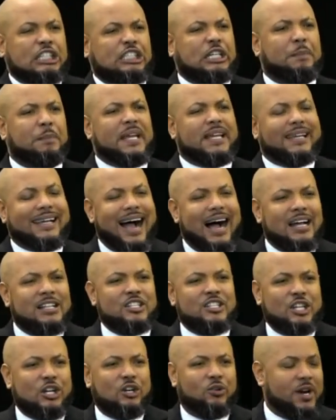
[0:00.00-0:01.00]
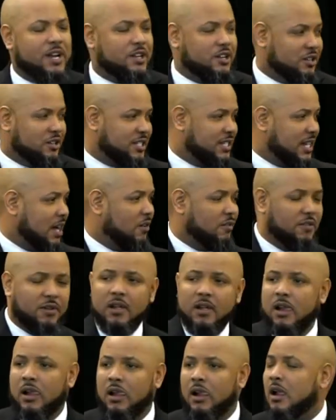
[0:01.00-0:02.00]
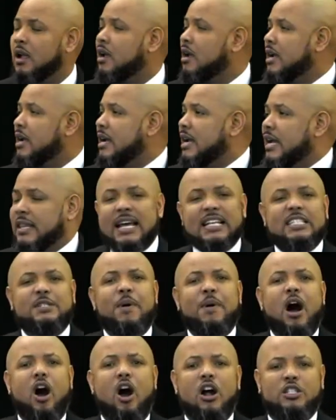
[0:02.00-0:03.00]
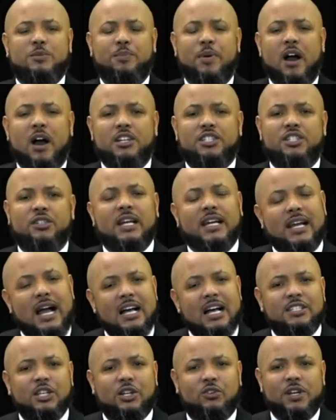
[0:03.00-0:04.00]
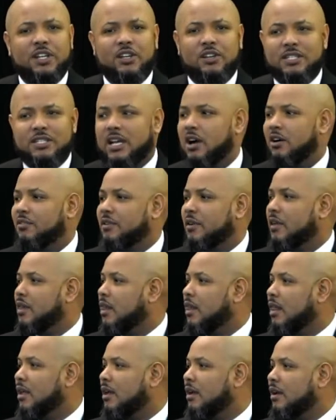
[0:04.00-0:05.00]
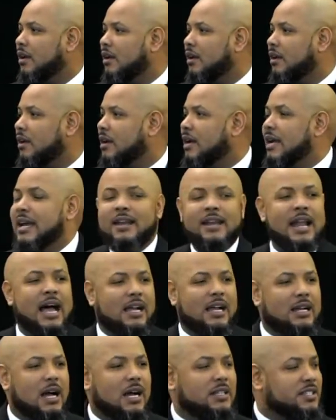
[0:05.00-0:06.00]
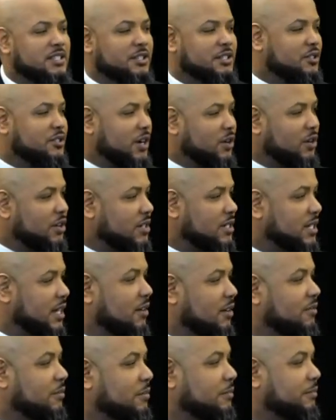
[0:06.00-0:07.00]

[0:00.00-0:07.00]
should be consecrate yourself. That's my heart's posture to consecrate yourself, not concentrate on yourself.